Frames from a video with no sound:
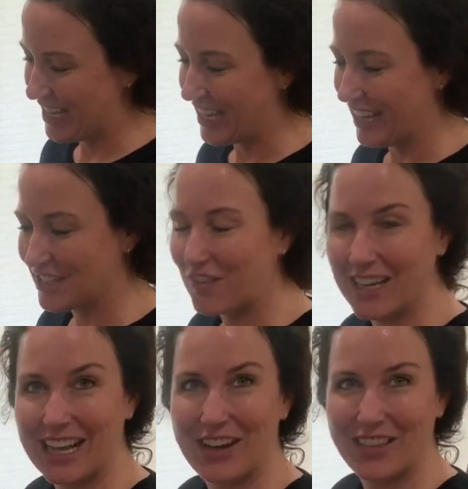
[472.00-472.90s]
Yeah, it's
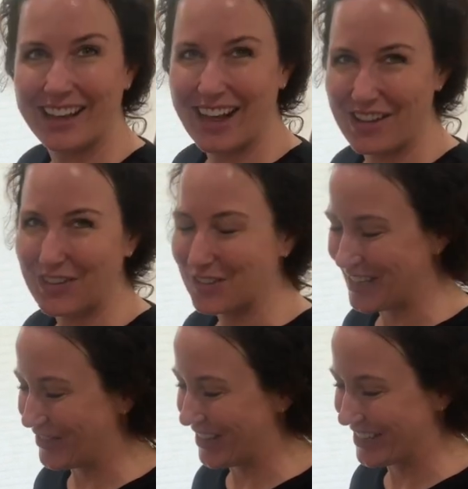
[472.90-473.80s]
funny how the iPhones
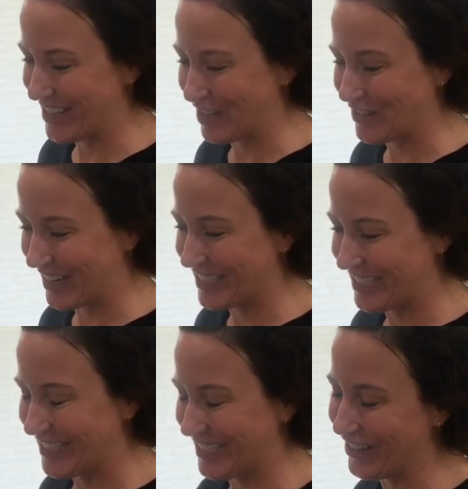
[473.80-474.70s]
have the
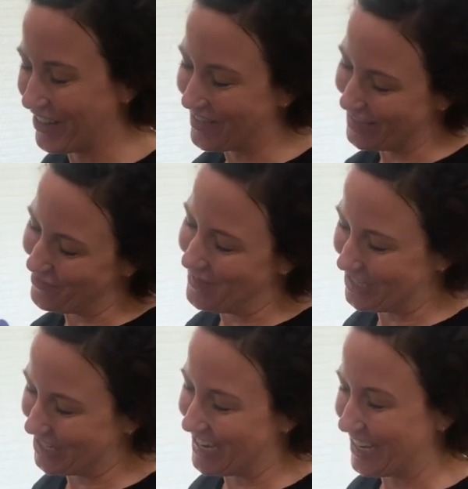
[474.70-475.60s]
coloration, they're like a
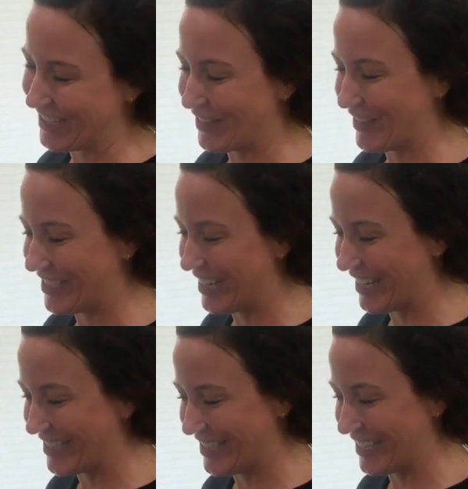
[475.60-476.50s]
fisheye, so they
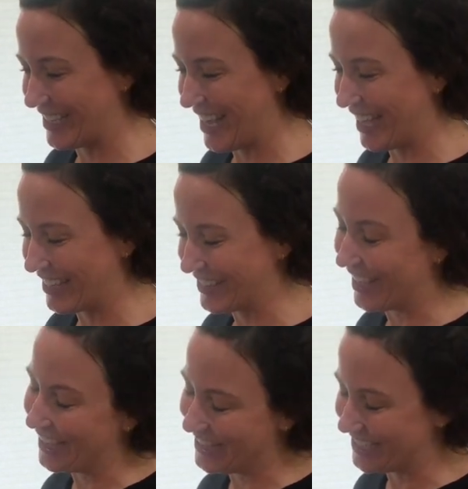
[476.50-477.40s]
change the angle
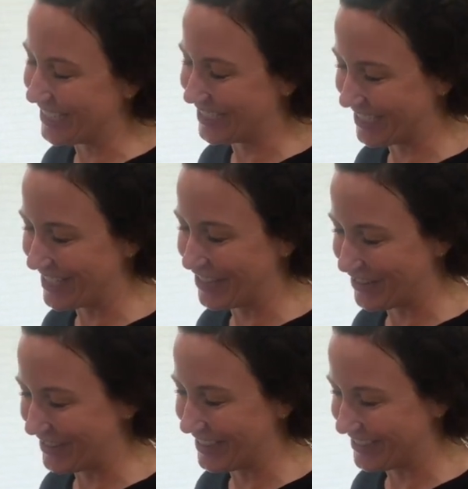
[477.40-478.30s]
and they change the color
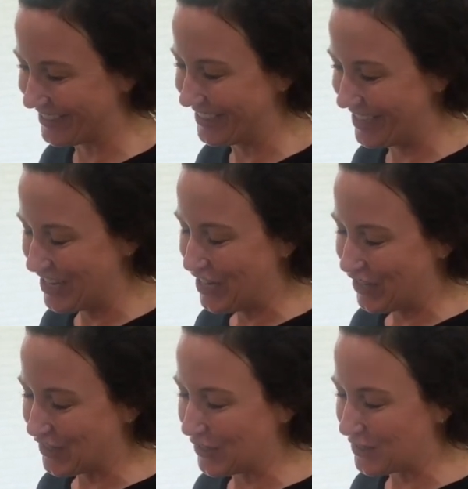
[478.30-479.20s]
a little.
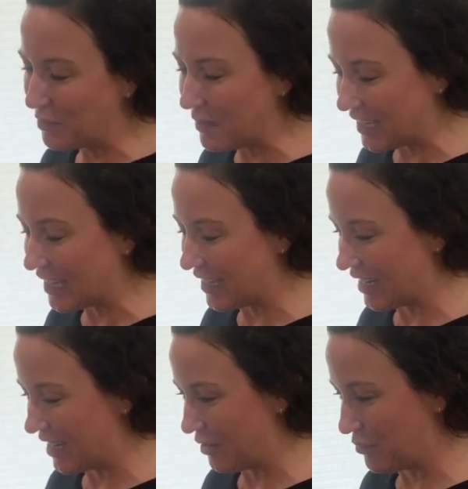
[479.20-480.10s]
So to
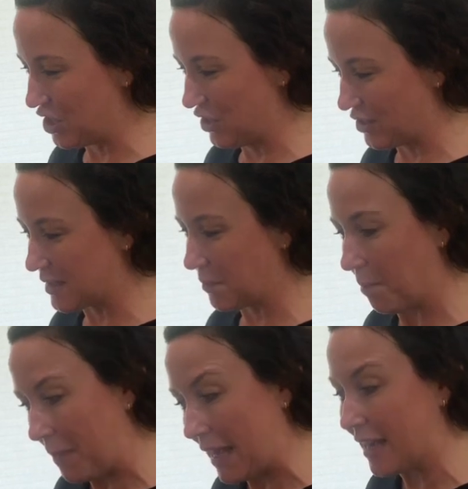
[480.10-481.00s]
me, she looks
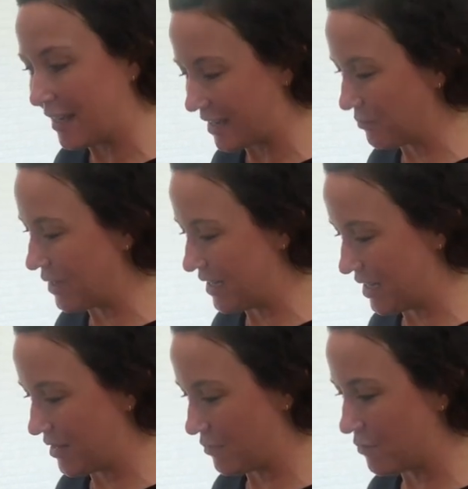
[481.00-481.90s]
pink, but
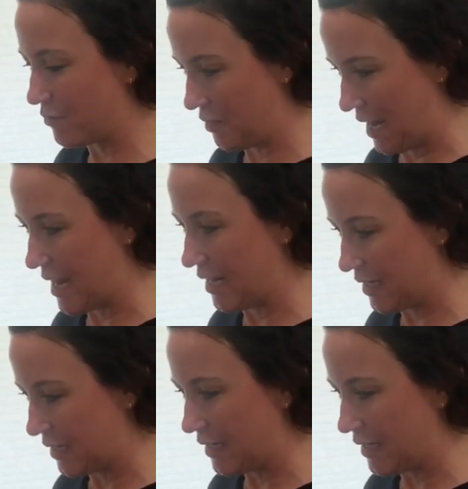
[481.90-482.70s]
not red,